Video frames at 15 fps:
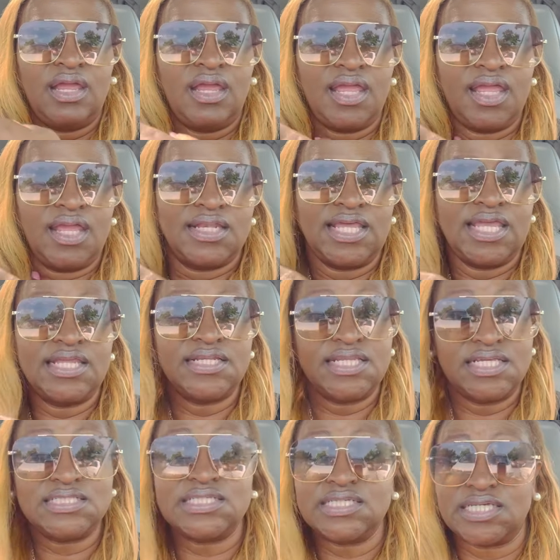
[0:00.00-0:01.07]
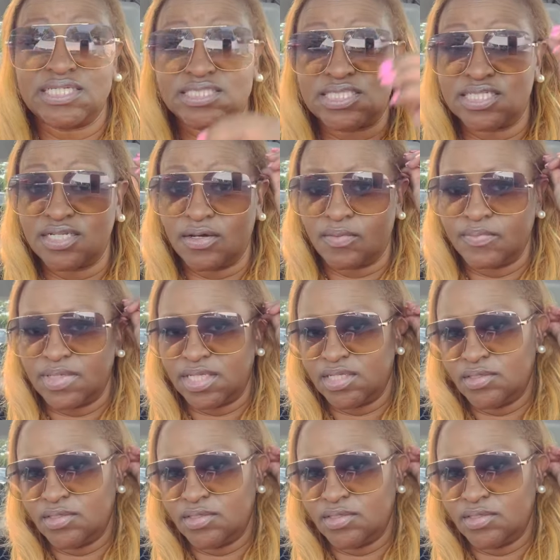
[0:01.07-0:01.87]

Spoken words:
And they need to get to know me.